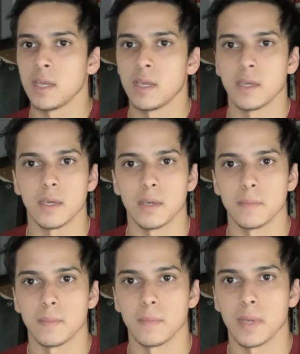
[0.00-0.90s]

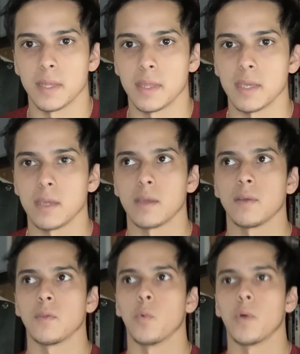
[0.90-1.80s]
I think
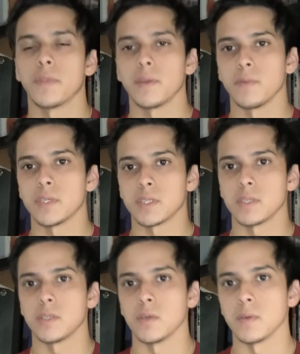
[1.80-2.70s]
the one thing we
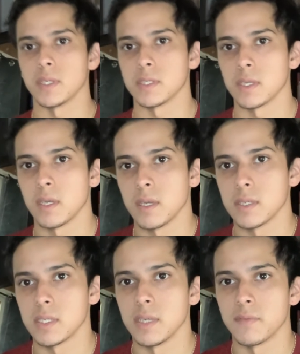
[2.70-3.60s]
should do is
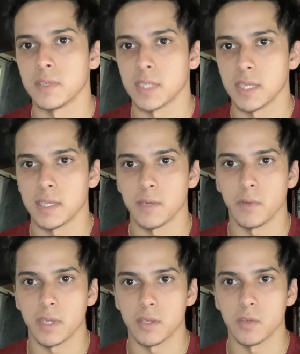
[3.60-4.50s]
see if there's anything we
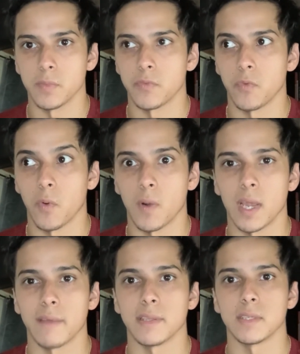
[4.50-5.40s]
can do before
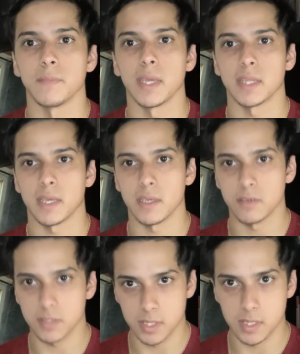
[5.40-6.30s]
having to make that
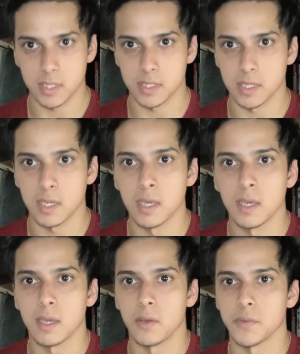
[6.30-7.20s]
huge decision,
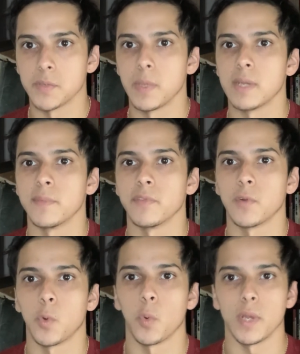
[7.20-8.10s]
an ultimatum of
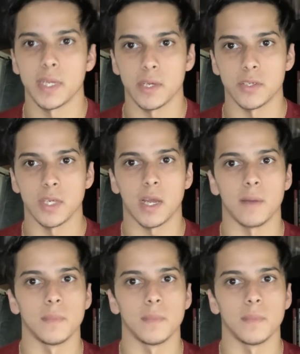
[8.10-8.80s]
quitting your job.